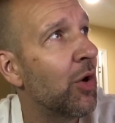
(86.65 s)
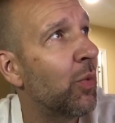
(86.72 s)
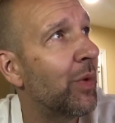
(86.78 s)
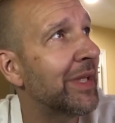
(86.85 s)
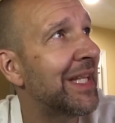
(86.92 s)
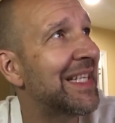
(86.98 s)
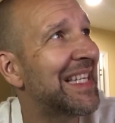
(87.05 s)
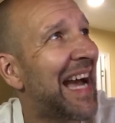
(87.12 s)

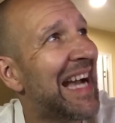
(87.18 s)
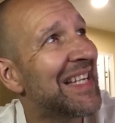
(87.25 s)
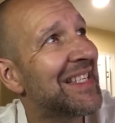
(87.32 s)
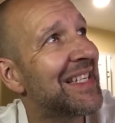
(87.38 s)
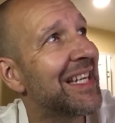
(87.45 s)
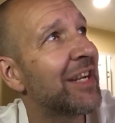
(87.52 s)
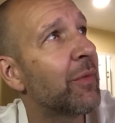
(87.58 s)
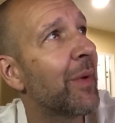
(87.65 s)
with
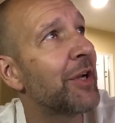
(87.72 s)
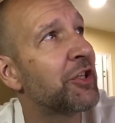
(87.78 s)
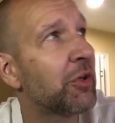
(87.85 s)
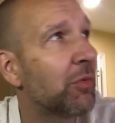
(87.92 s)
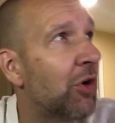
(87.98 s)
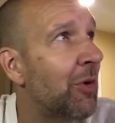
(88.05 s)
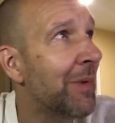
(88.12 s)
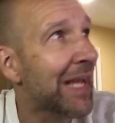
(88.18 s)
enticingly rich
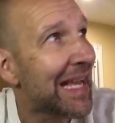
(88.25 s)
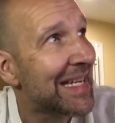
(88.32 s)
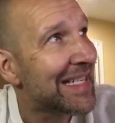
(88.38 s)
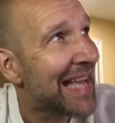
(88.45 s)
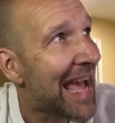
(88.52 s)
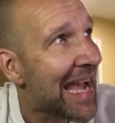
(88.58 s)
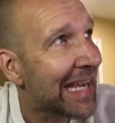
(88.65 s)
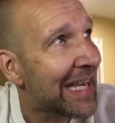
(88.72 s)
aroma and
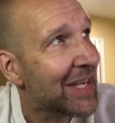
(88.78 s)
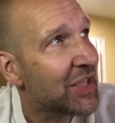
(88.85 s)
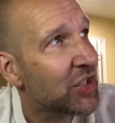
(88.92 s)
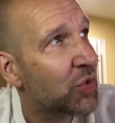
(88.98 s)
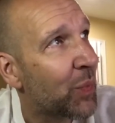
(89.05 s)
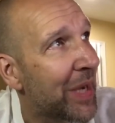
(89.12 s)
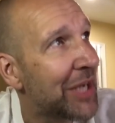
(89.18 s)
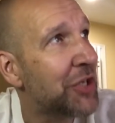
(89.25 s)
tangy
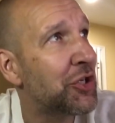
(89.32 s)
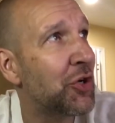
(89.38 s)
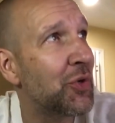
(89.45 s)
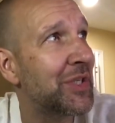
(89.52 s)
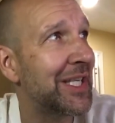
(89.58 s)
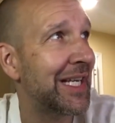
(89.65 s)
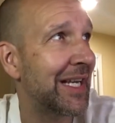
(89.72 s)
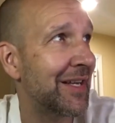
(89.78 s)
sweet
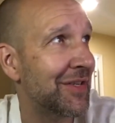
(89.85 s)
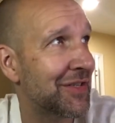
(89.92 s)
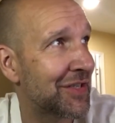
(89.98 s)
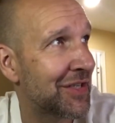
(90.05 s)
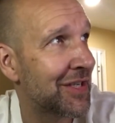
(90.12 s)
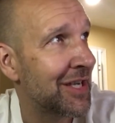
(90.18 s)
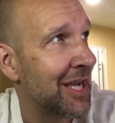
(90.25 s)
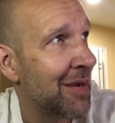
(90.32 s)

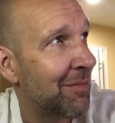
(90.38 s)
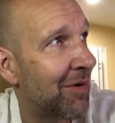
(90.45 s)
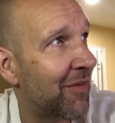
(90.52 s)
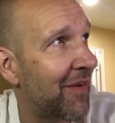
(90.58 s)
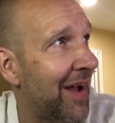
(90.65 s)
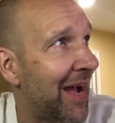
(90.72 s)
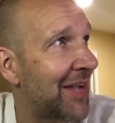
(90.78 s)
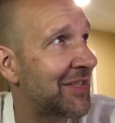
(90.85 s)
juiciness,
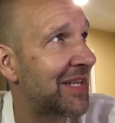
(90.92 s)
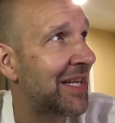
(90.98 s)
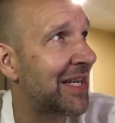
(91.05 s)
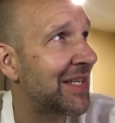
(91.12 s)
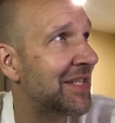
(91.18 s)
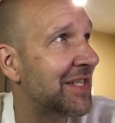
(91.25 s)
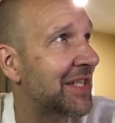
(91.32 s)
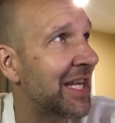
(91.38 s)
provides a
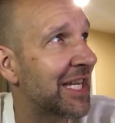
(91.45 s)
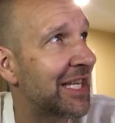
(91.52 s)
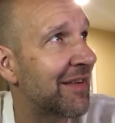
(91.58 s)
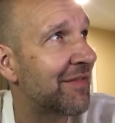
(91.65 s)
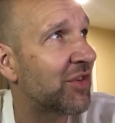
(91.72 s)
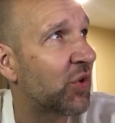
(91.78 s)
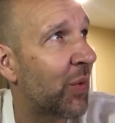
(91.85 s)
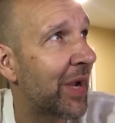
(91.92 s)

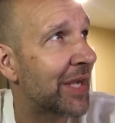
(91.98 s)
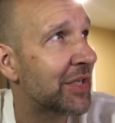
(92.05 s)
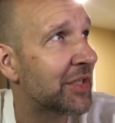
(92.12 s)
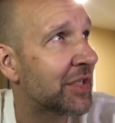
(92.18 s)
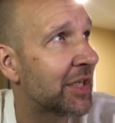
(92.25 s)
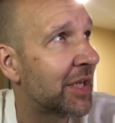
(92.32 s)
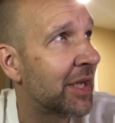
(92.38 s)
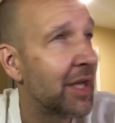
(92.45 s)
distinctive
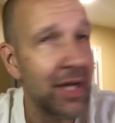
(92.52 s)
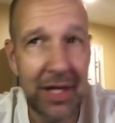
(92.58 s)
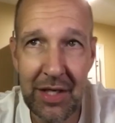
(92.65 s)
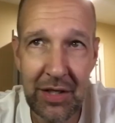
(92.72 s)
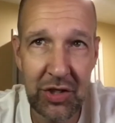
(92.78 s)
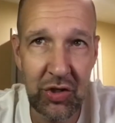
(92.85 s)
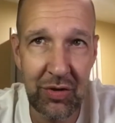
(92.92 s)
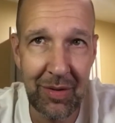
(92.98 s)
twist
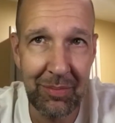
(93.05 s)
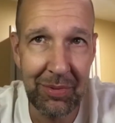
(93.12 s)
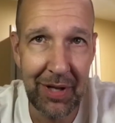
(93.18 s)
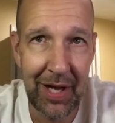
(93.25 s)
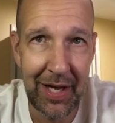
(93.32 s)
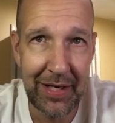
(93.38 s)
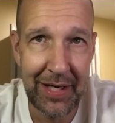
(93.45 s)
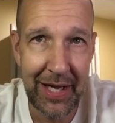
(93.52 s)
to a
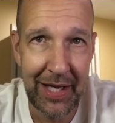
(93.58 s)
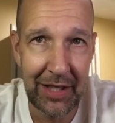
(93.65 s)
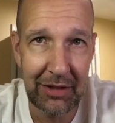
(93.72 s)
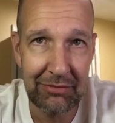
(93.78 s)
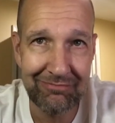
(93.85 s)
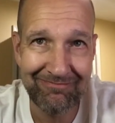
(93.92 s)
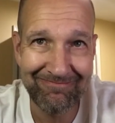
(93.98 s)
blonde ale.